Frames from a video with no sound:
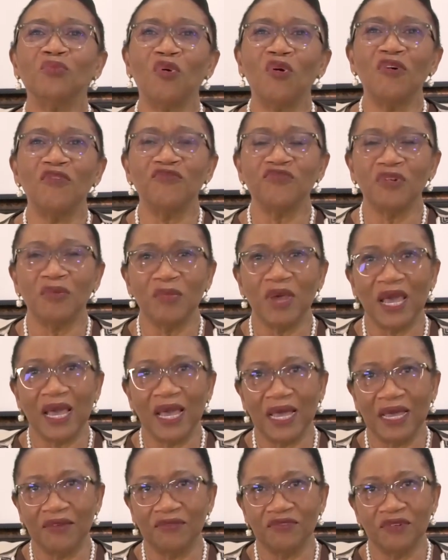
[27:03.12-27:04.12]
more from
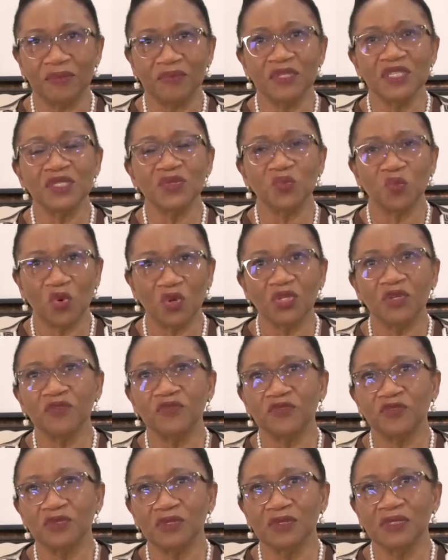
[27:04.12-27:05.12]
her, from this
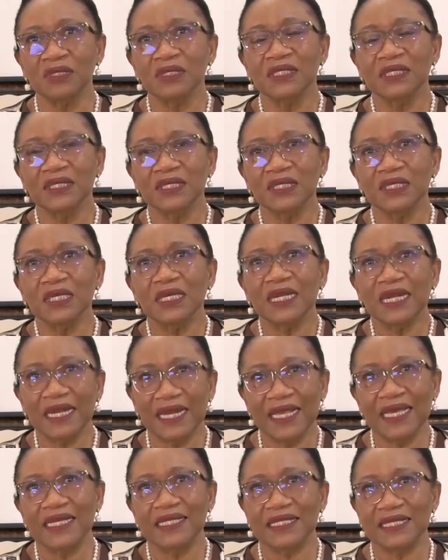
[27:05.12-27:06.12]
wonderful
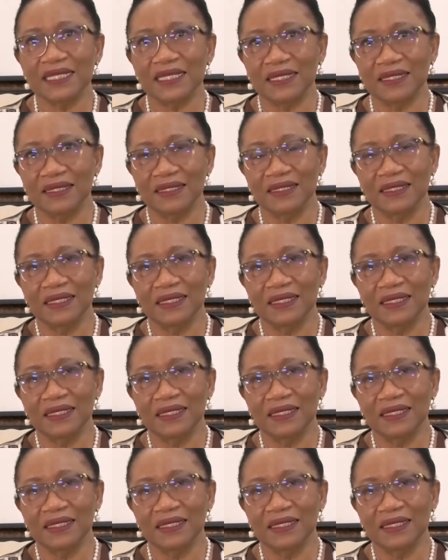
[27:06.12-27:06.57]
lady.